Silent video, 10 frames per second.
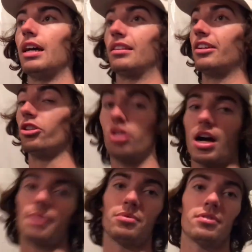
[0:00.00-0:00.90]
at their
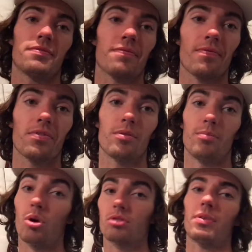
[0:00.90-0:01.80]
jobs.
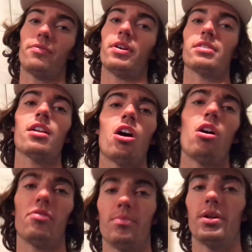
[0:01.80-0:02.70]
Most of my friends, not
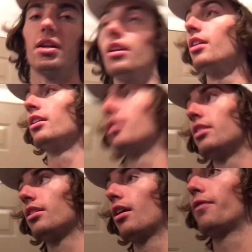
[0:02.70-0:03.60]
all, but
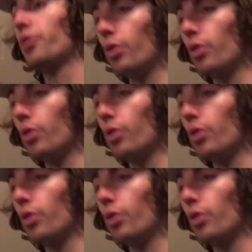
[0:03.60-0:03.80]
a